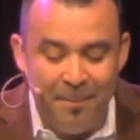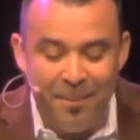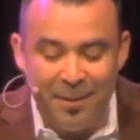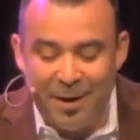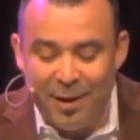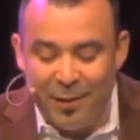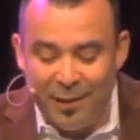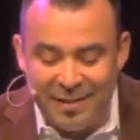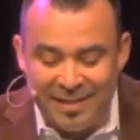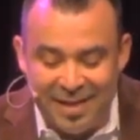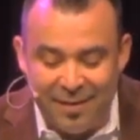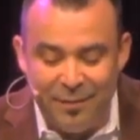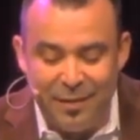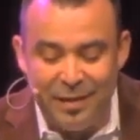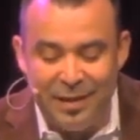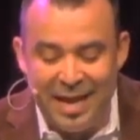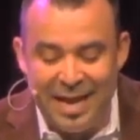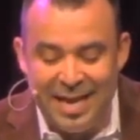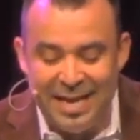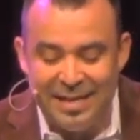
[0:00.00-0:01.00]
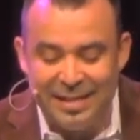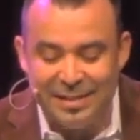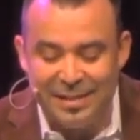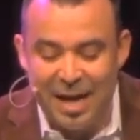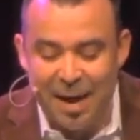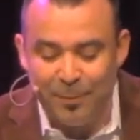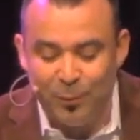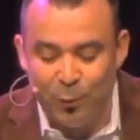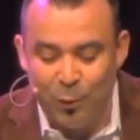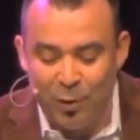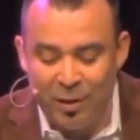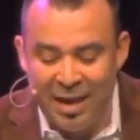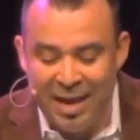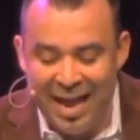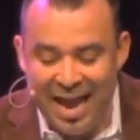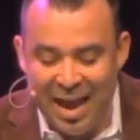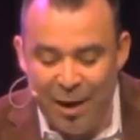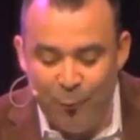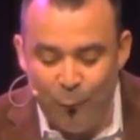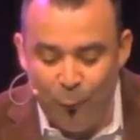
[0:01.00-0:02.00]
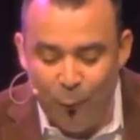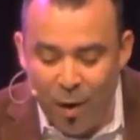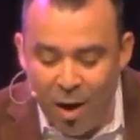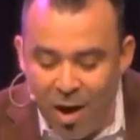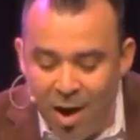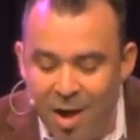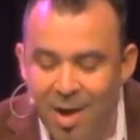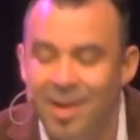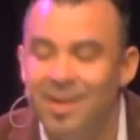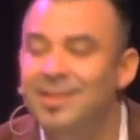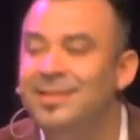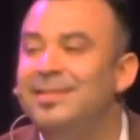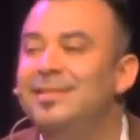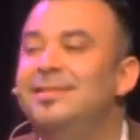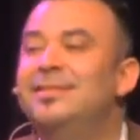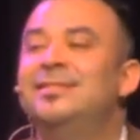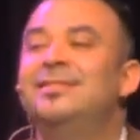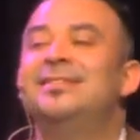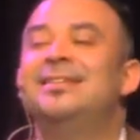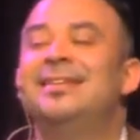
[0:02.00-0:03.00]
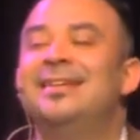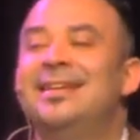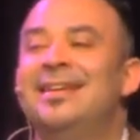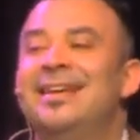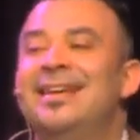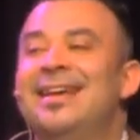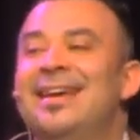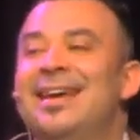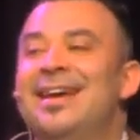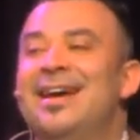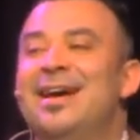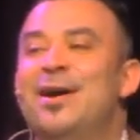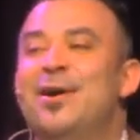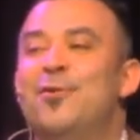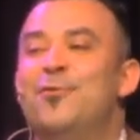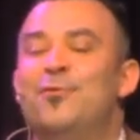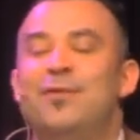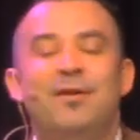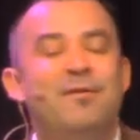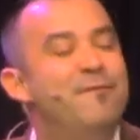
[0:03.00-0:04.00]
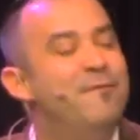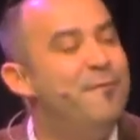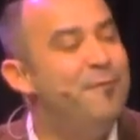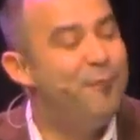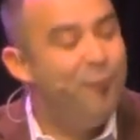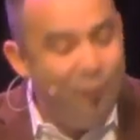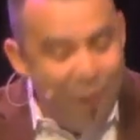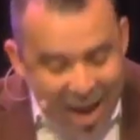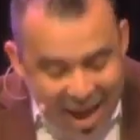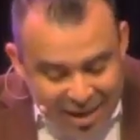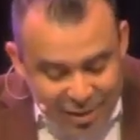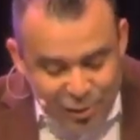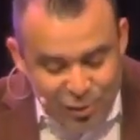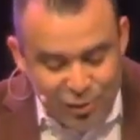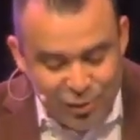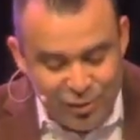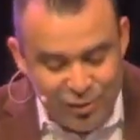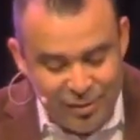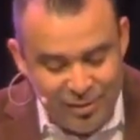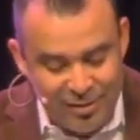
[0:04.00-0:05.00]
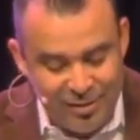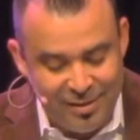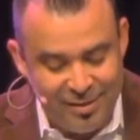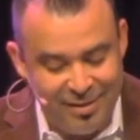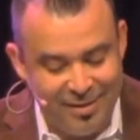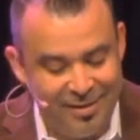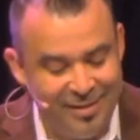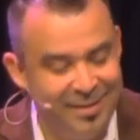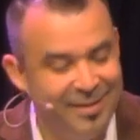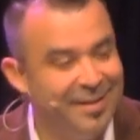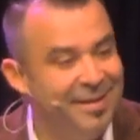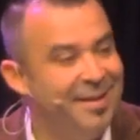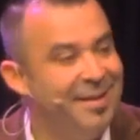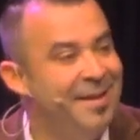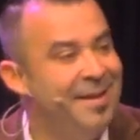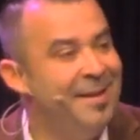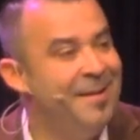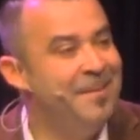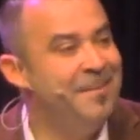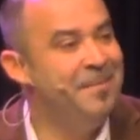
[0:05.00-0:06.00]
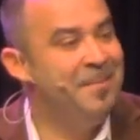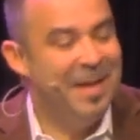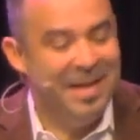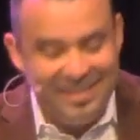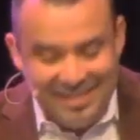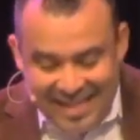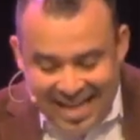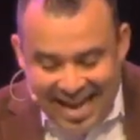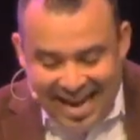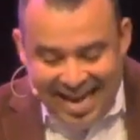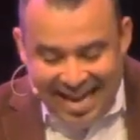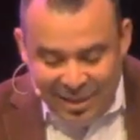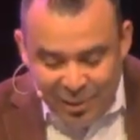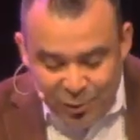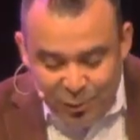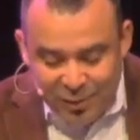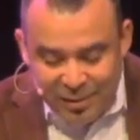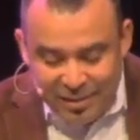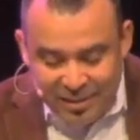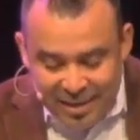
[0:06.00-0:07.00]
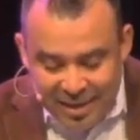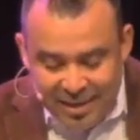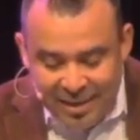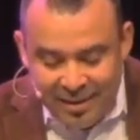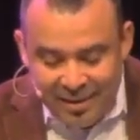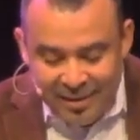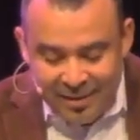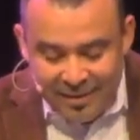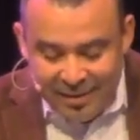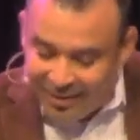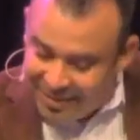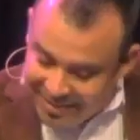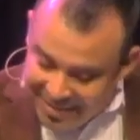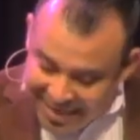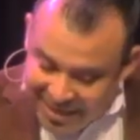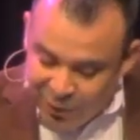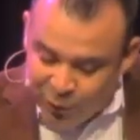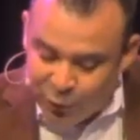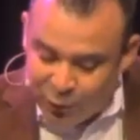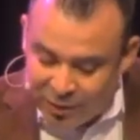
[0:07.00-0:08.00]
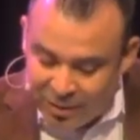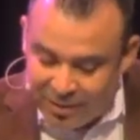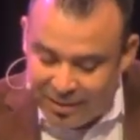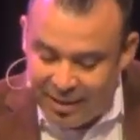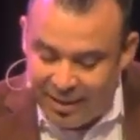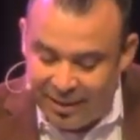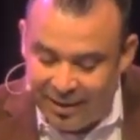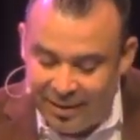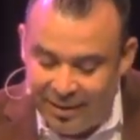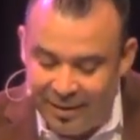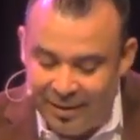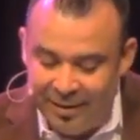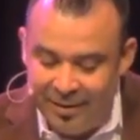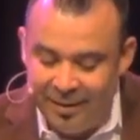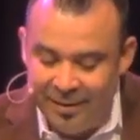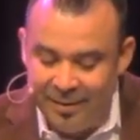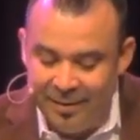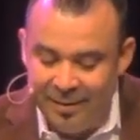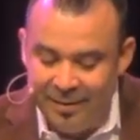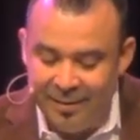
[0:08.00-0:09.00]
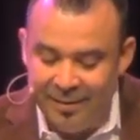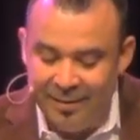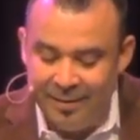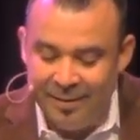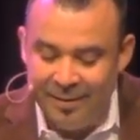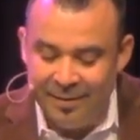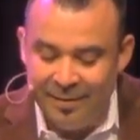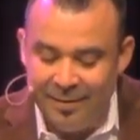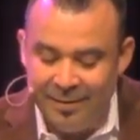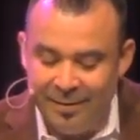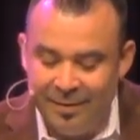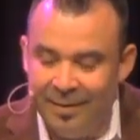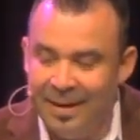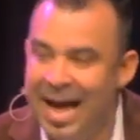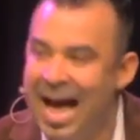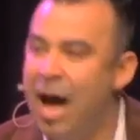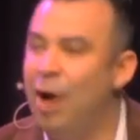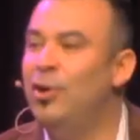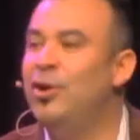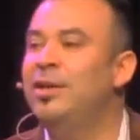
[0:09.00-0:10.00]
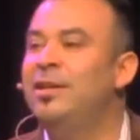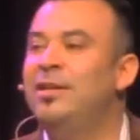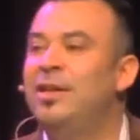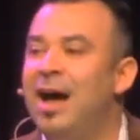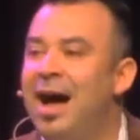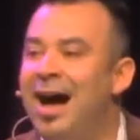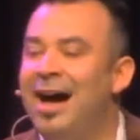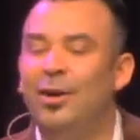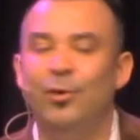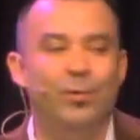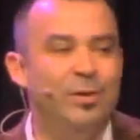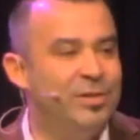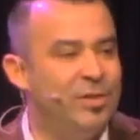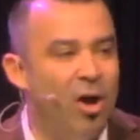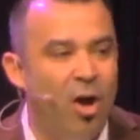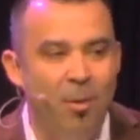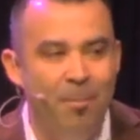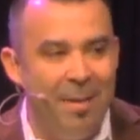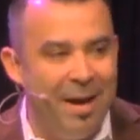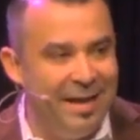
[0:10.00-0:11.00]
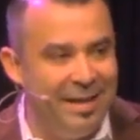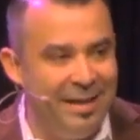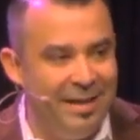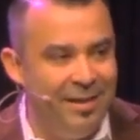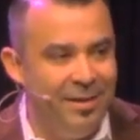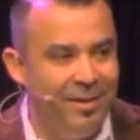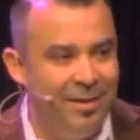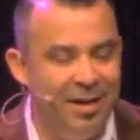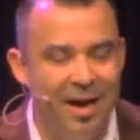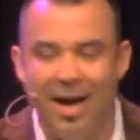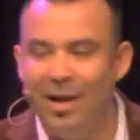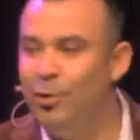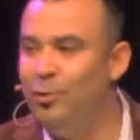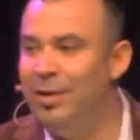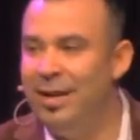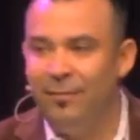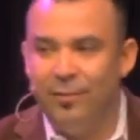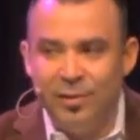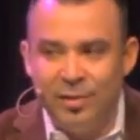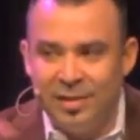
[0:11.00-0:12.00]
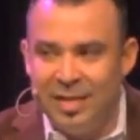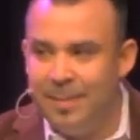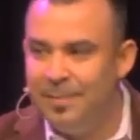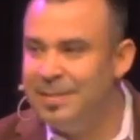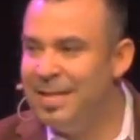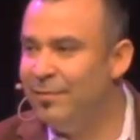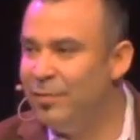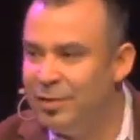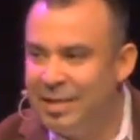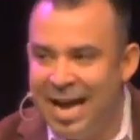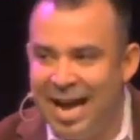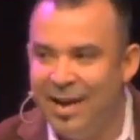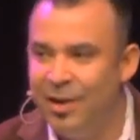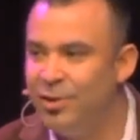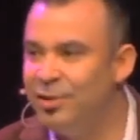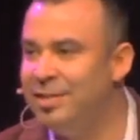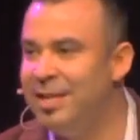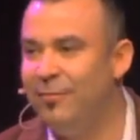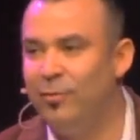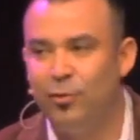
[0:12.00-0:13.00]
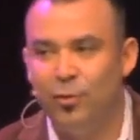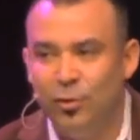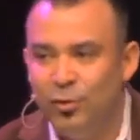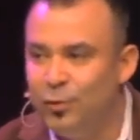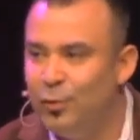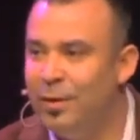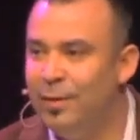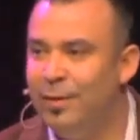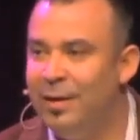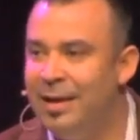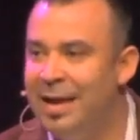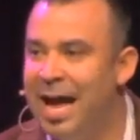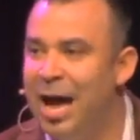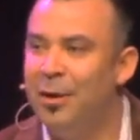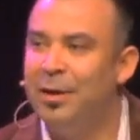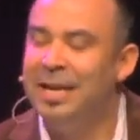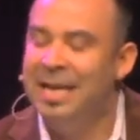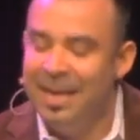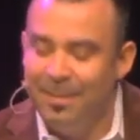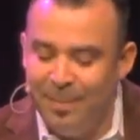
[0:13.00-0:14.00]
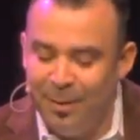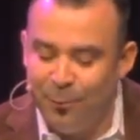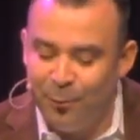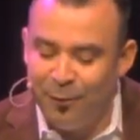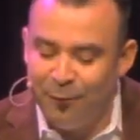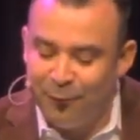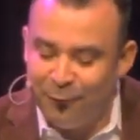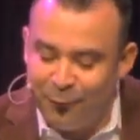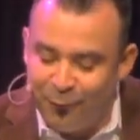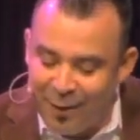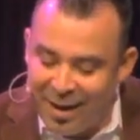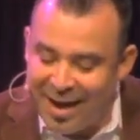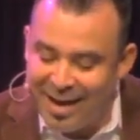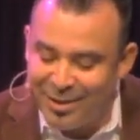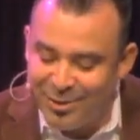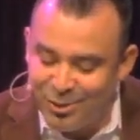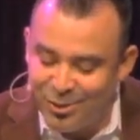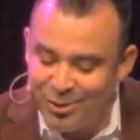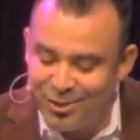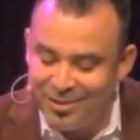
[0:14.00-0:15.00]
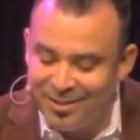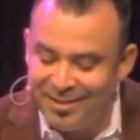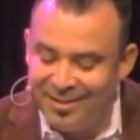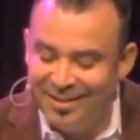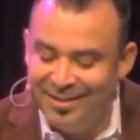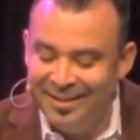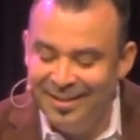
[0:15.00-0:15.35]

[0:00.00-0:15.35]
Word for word: but on the seventh day he stopped working and was refreshed. Isn't that interesting? This is interesting. How could God, who is almighty, God who never sleeps, never tires, never grows weary, how could he be refreshed?